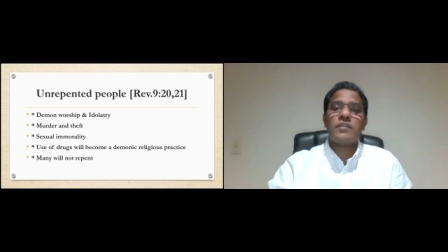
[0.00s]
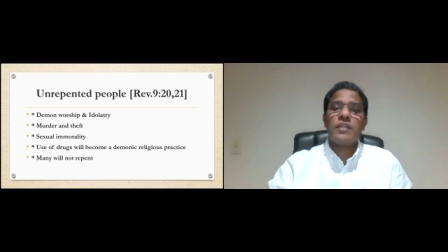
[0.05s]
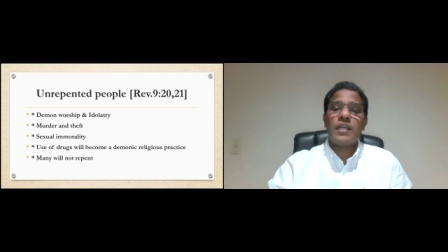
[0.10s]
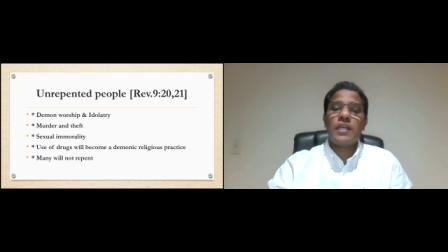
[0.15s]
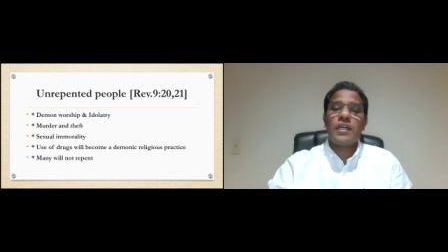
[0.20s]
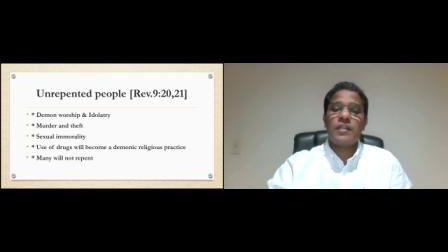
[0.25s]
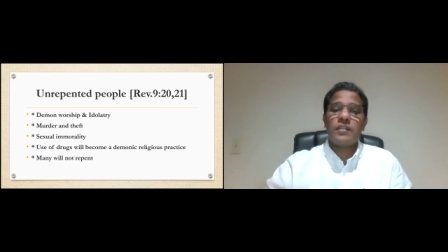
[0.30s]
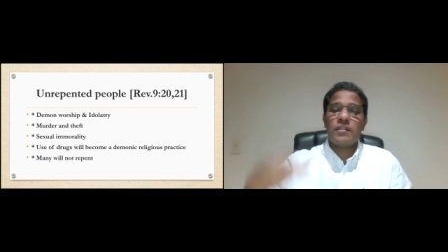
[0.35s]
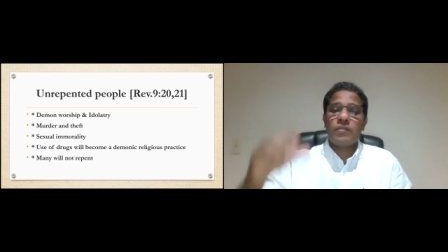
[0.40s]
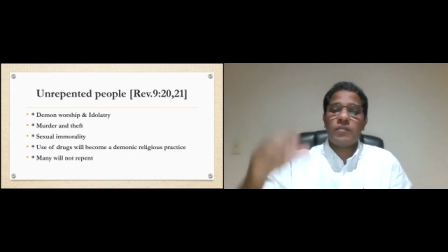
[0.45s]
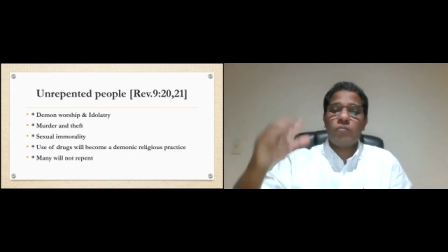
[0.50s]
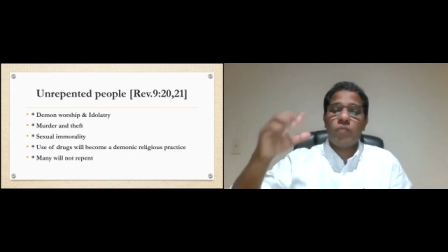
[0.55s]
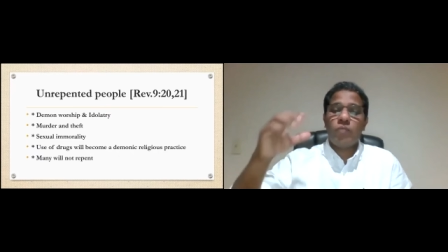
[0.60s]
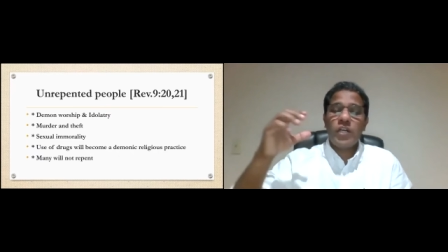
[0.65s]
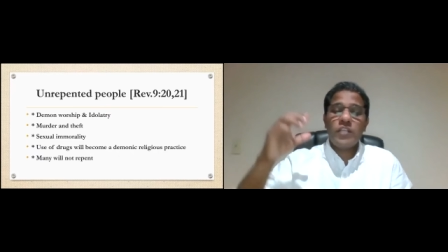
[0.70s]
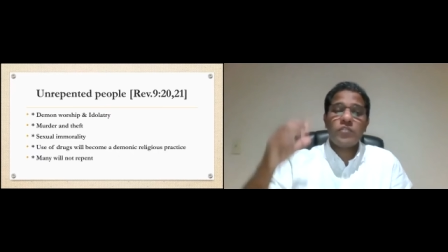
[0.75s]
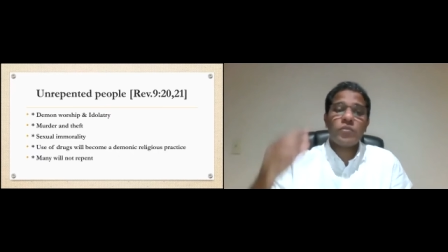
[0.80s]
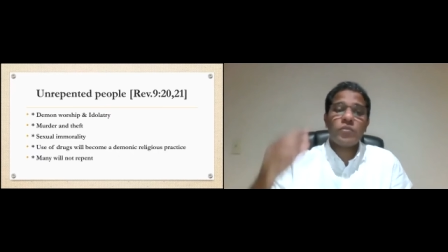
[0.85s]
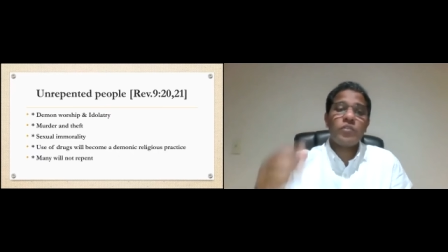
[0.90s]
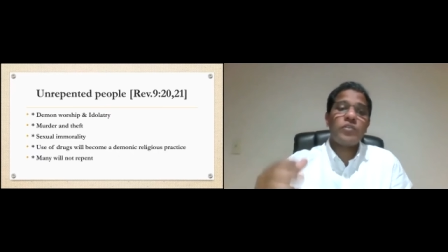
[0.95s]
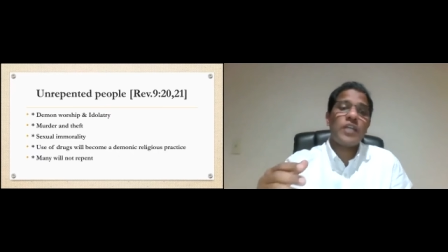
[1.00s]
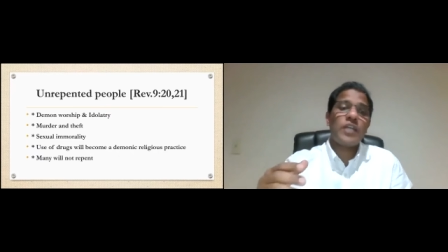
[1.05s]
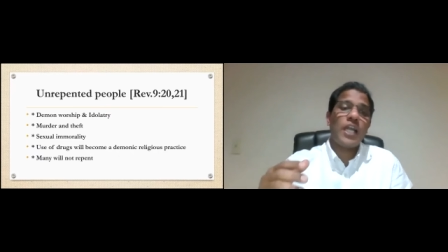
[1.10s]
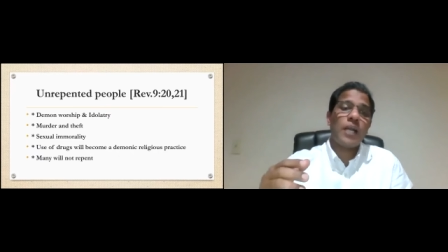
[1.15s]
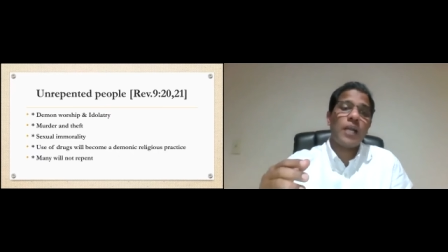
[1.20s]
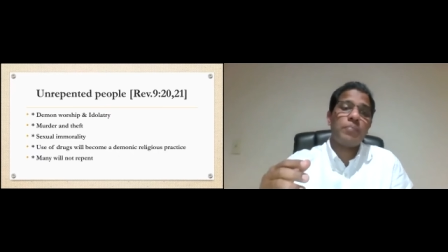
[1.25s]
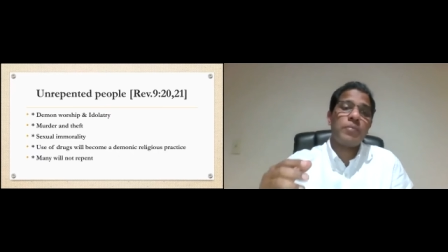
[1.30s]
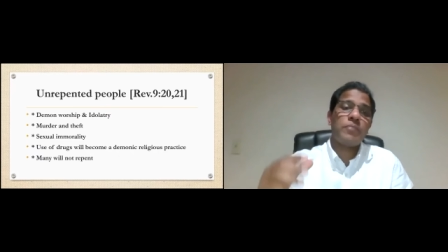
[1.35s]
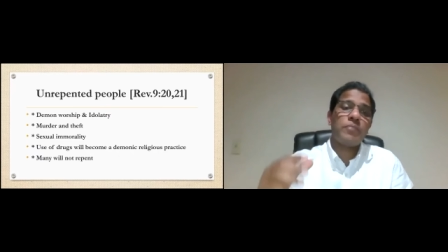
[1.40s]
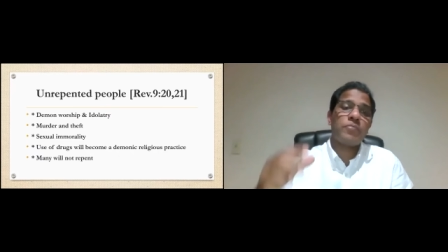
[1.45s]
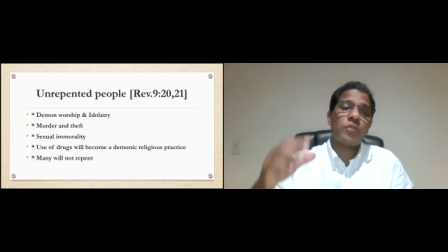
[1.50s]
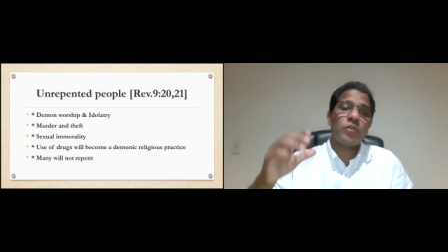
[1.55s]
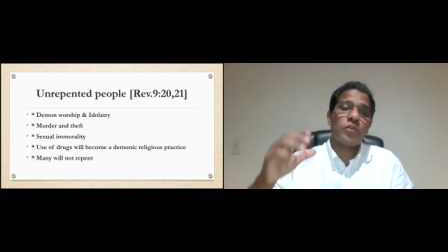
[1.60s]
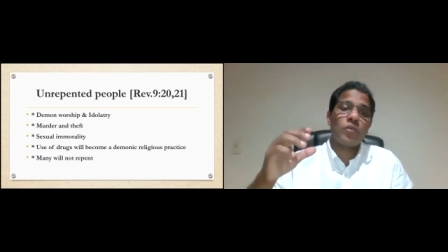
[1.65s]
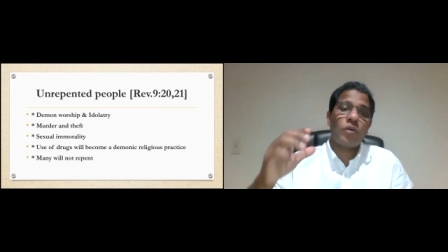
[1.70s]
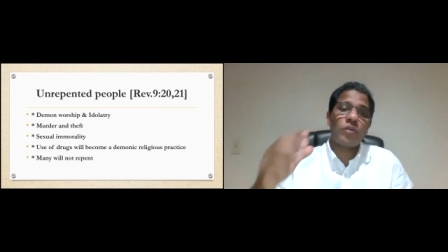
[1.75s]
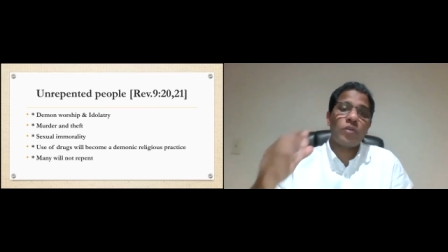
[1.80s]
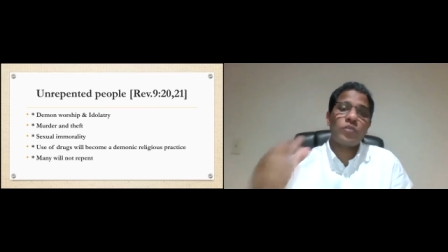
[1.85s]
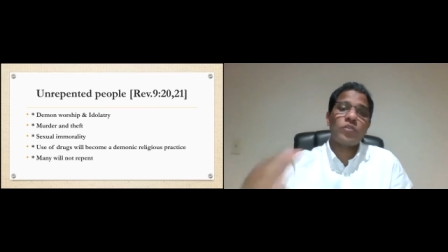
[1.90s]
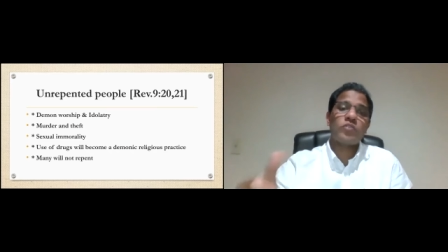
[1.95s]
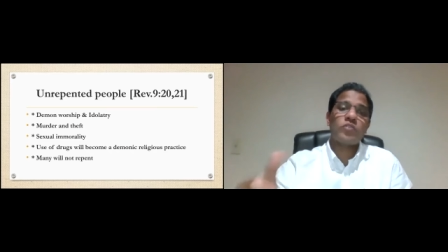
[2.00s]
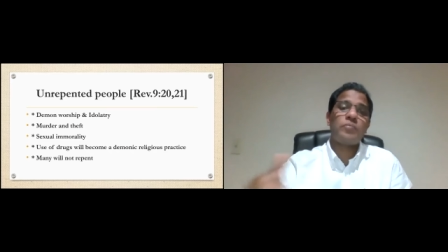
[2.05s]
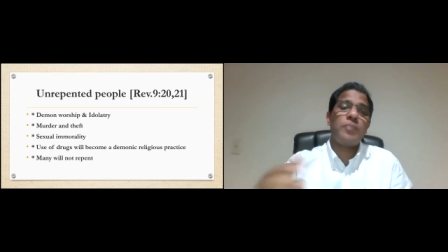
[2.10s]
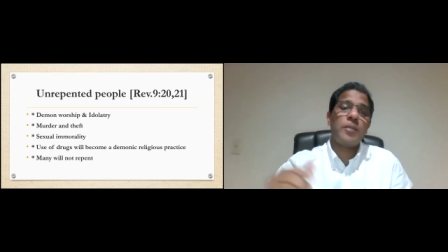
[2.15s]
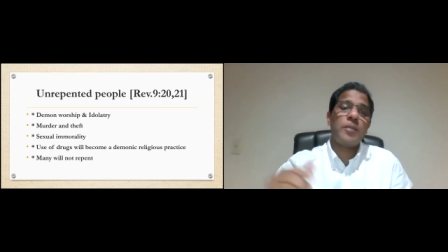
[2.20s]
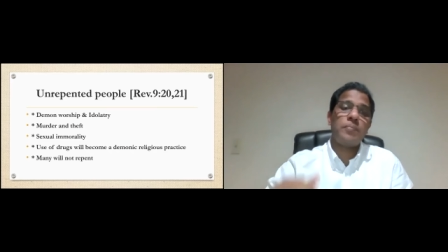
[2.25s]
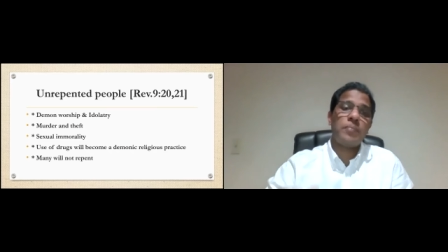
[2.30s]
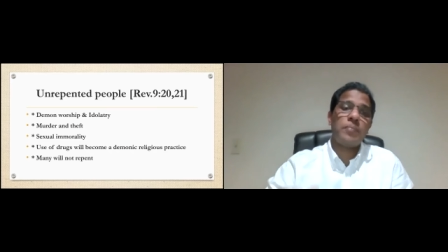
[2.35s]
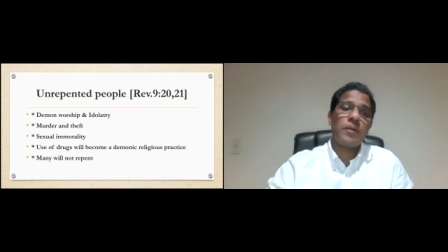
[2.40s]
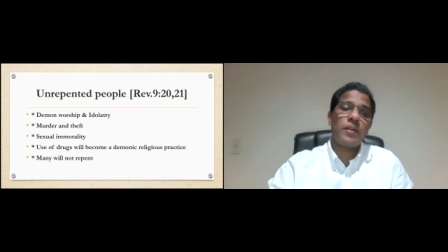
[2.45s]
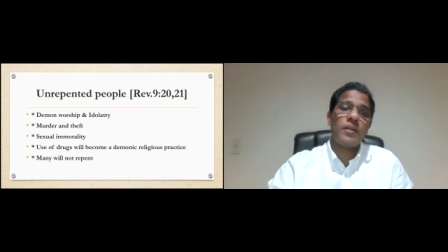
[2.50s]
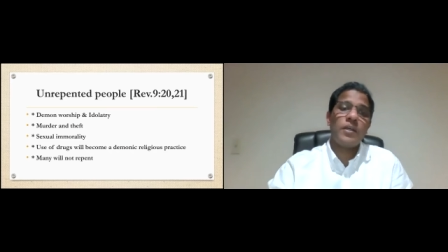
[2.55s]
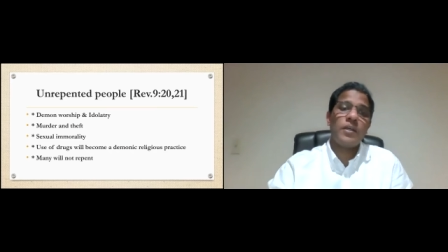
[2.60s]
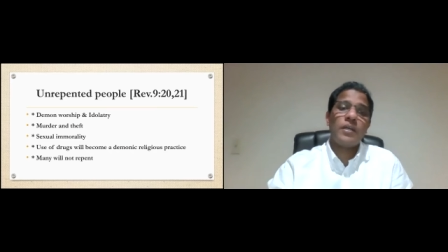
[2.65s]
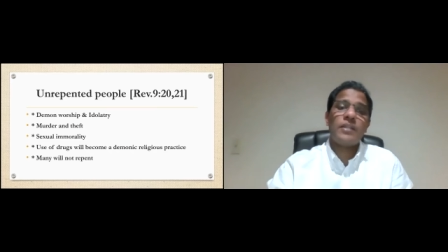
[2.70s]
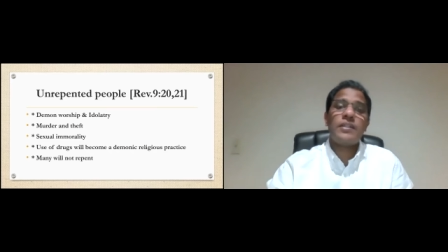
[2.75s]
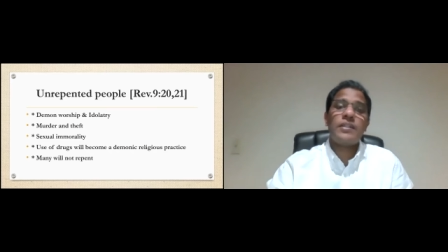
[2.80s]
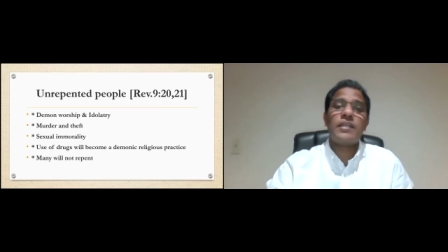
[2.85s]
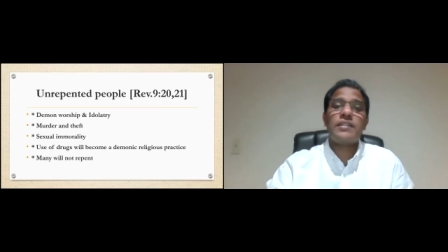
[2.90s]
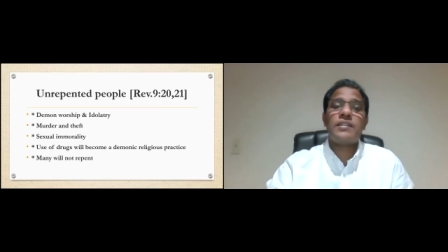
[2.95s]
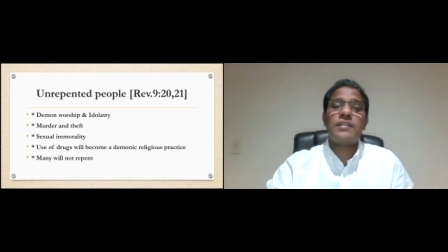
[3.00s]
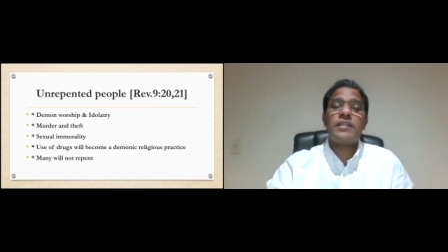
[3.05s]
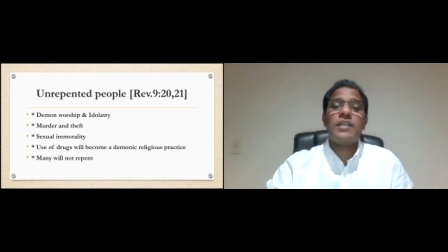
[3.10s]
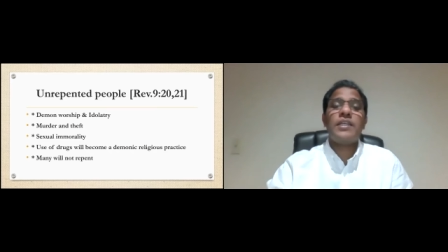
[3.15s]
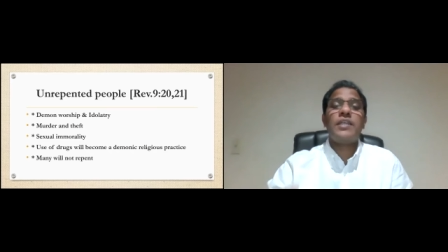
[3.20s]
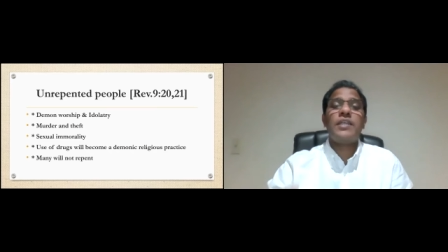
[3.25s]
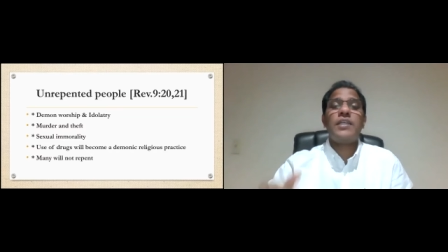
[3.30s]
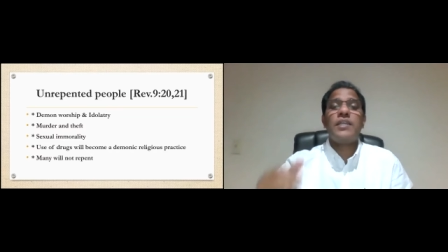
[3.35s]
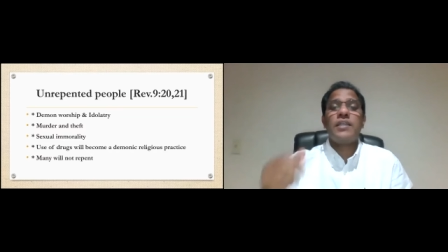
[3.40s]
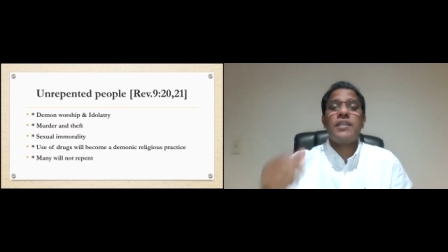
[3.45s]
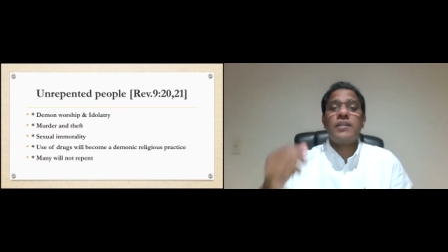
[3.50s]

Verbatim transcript: And what is going to happen for all those people that they